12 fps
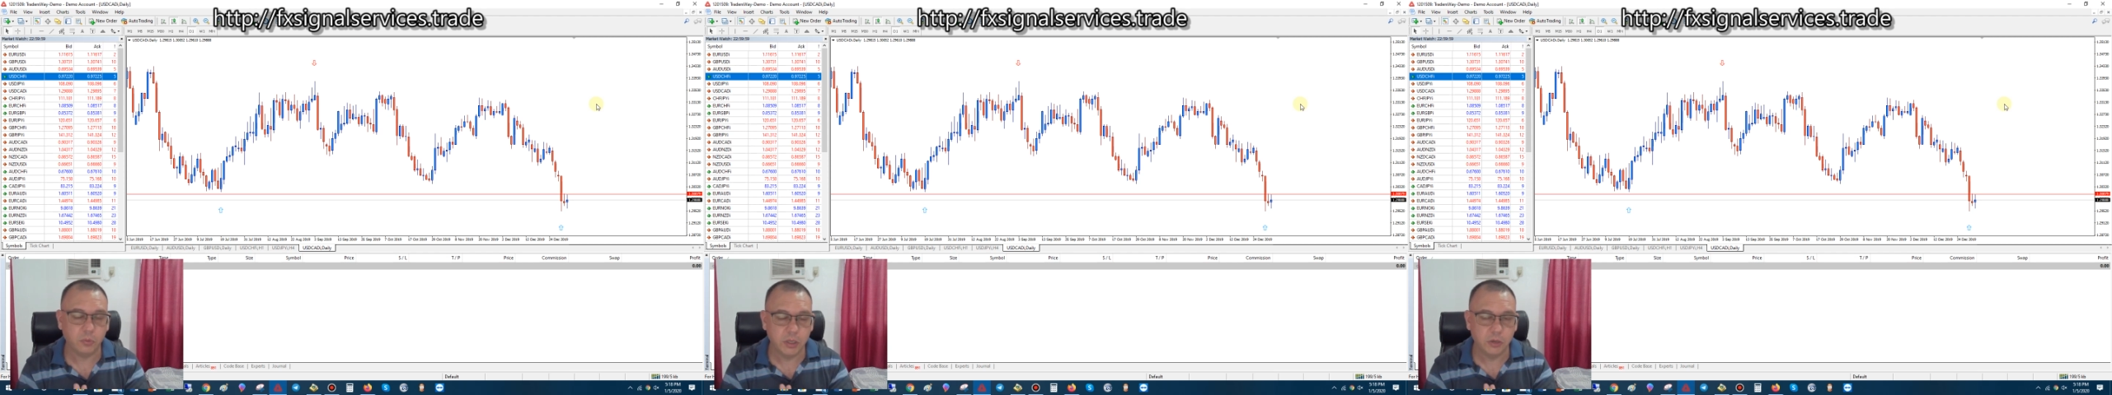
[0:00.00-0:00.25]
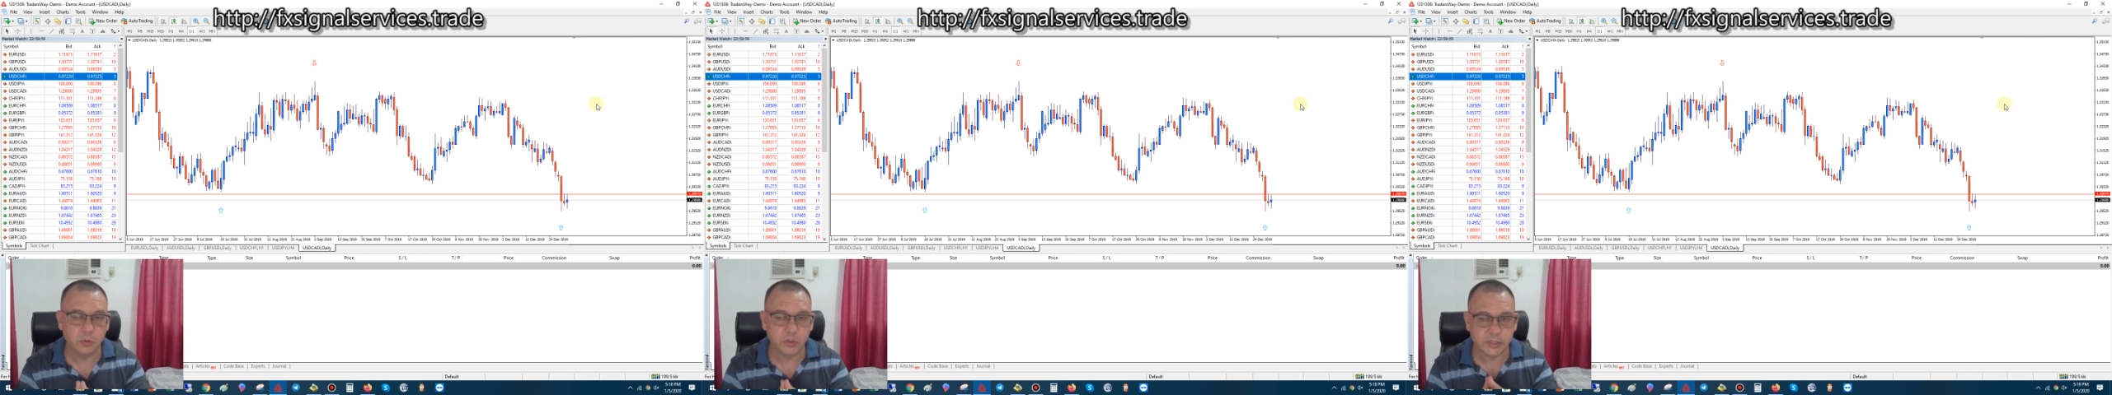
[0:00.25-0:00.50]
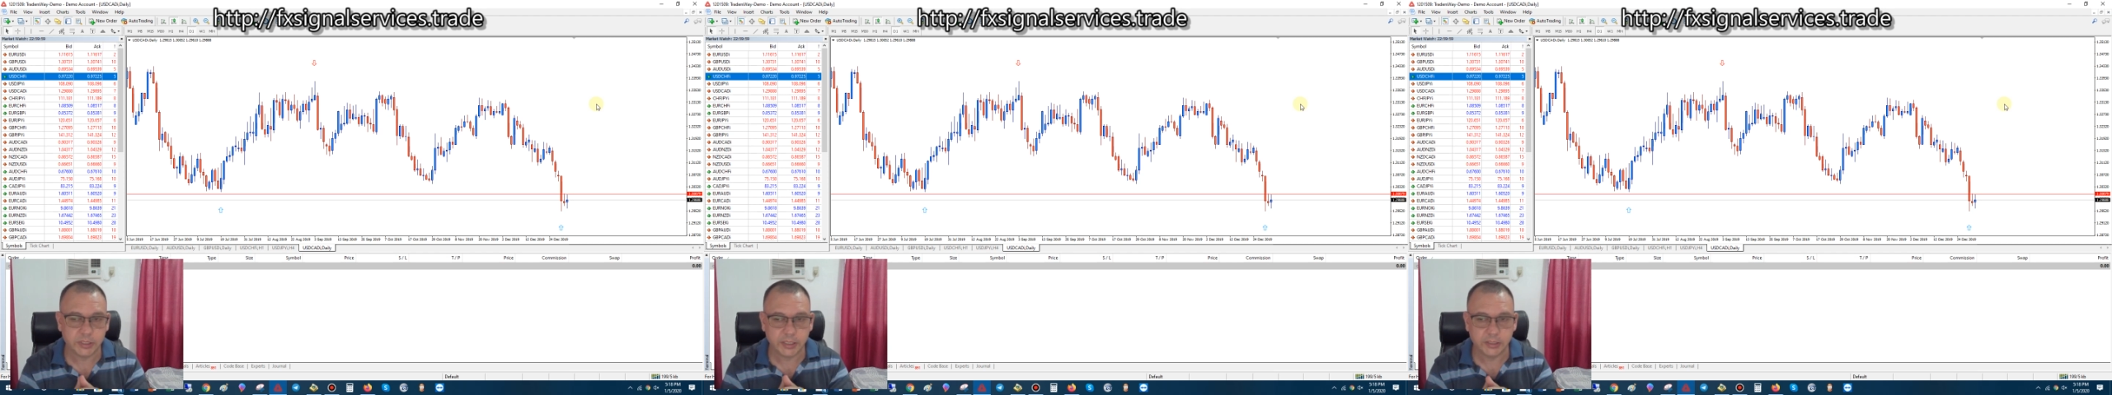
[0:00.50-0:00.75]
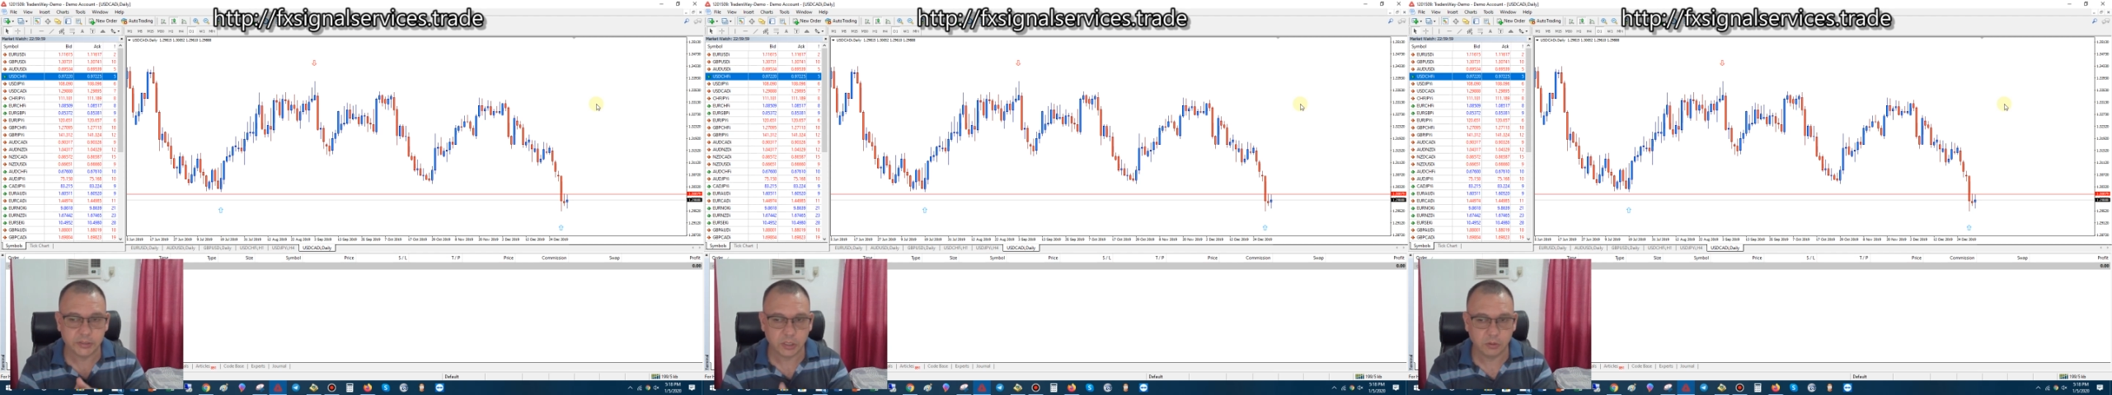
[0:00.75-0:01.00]
we will
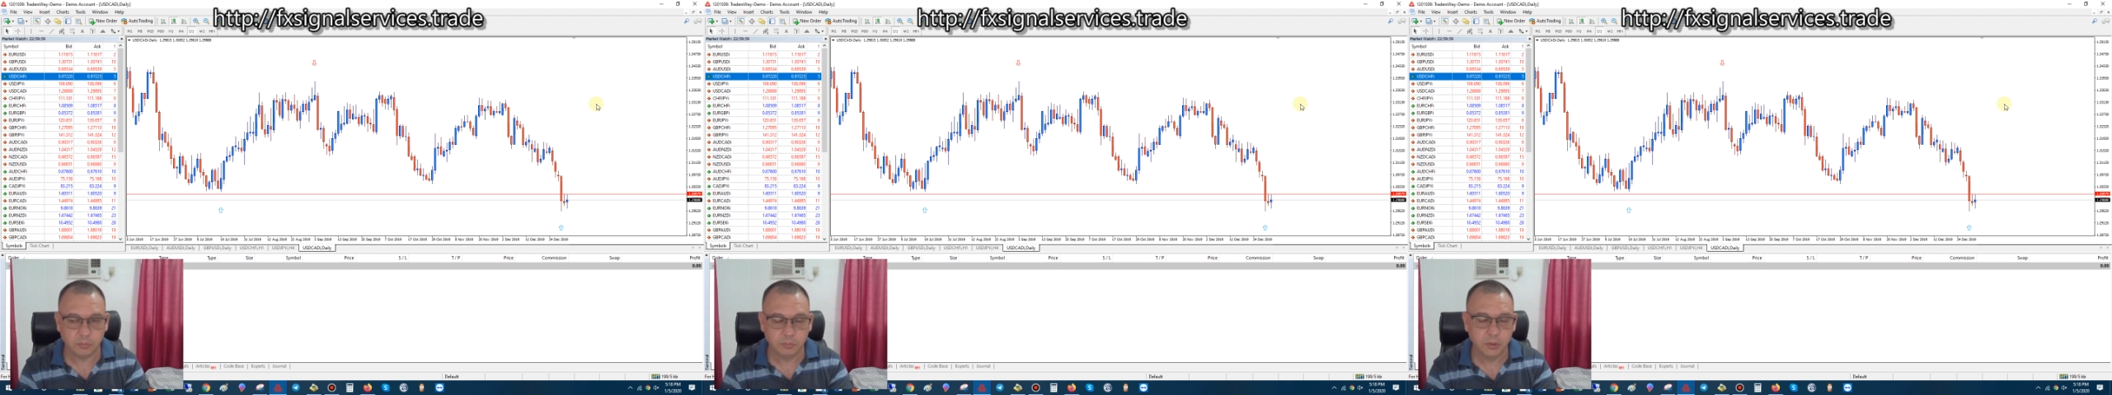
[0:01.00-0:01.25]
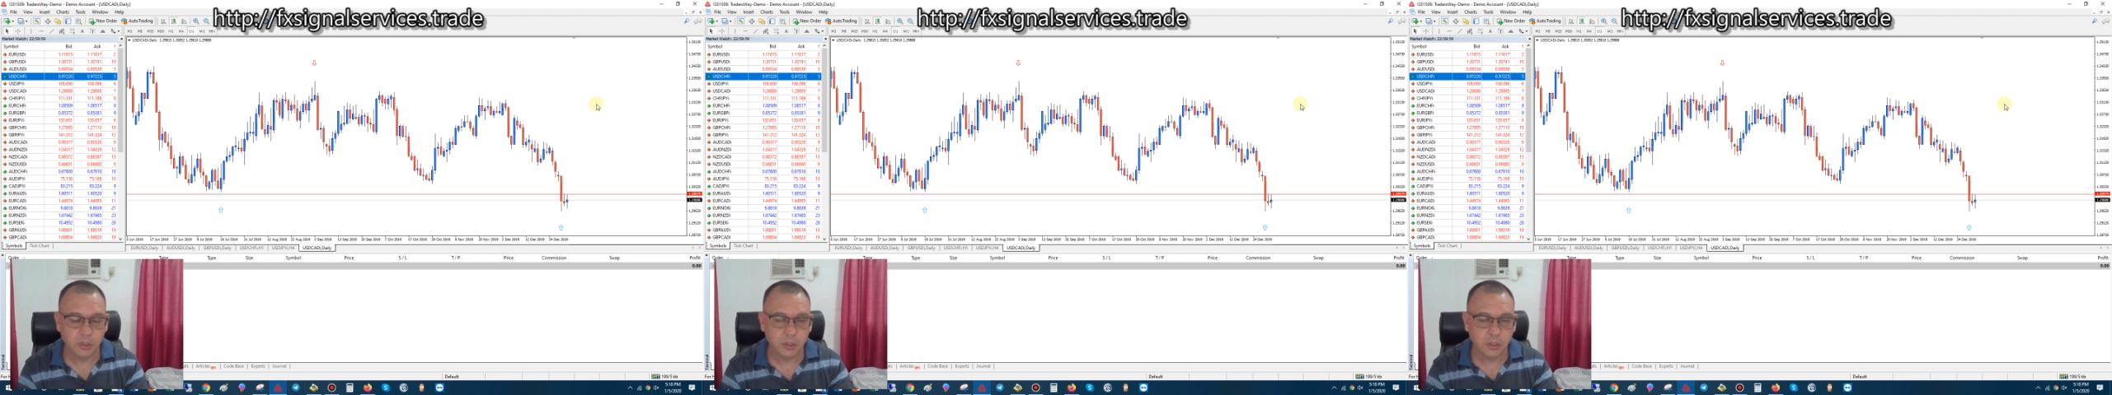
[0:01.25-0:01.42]
see some